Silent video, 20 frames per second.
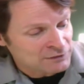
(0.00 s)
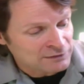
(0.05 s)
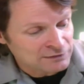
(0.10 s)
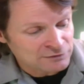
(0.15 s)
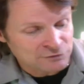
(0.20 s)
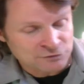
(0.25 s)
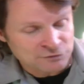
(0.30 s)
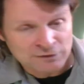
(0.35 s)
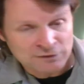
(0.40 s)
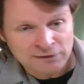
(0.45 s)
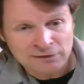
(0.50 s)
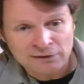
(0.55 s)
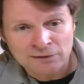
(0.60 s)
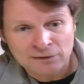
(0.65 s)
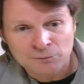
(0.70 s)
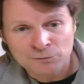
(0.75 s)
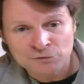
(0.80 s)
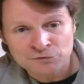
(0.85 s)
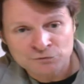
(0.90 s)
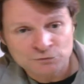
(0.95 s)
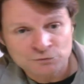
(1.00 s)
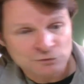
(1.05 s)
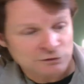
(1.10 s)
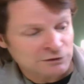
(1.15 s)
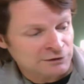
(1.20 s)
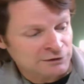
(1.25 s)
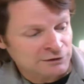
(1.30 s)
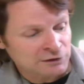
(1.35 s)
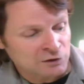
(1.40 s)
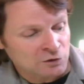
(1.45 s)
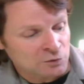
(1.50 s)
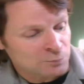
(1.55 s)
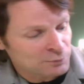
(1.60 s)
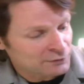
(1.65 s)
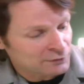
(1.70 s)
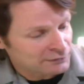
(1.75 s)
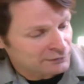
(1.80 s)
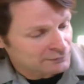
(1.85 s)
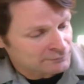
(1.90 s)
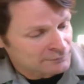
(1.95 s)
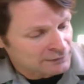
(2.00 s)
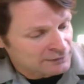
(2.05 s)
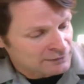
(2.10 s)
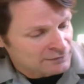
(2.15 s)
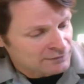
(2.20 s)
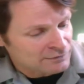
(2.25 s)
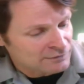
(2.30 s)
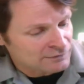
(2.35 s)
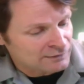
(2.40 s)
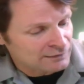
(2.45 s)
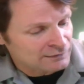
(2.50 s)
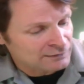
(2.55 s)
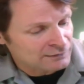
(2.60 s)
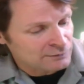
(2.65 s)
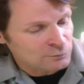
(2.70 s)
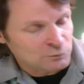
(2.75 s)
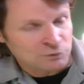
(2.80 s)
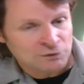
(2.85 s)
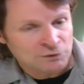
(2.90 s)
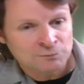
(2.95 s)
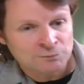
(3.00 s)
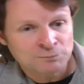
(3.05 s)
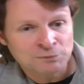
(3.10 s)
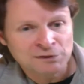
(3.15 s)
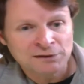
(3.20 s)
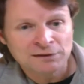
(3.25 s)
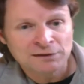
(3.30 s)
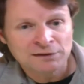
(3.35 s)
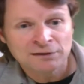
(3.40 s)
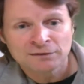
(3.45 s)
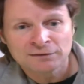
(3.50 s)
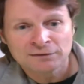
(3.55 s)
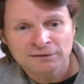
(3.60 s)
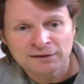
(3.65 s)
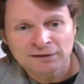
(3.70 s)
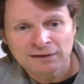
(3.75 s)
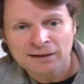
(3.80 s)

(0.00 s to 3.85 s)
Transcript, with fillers: is that I was really hoping that it would be a,